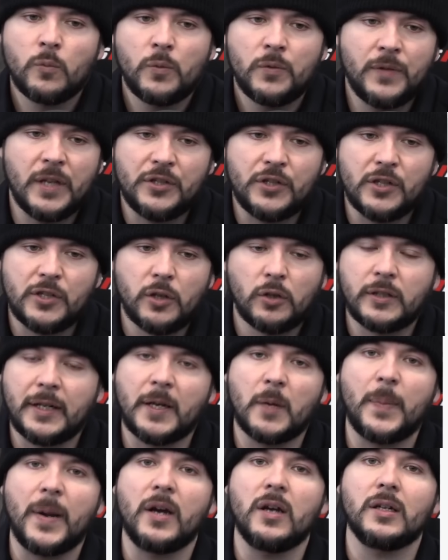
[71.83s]
This just looked like
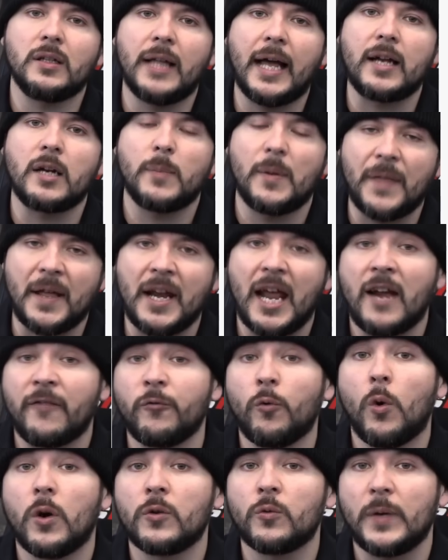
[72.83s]
a paraglider, but then
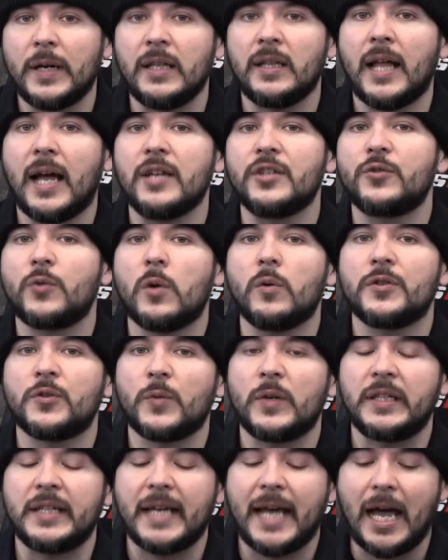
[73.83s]
everyone realized what was
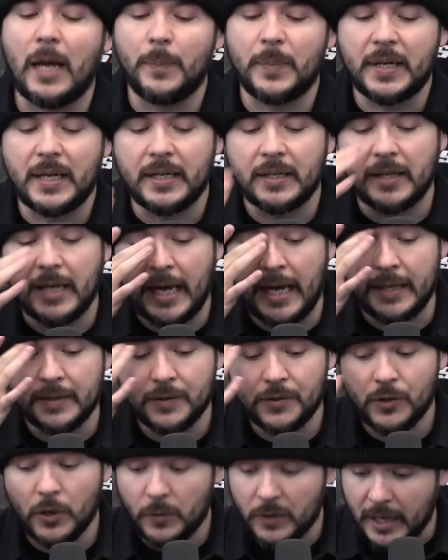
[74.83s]
really happening.
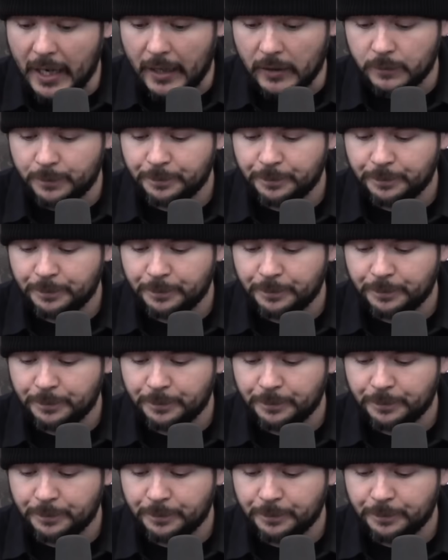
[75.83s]
And so, yeah.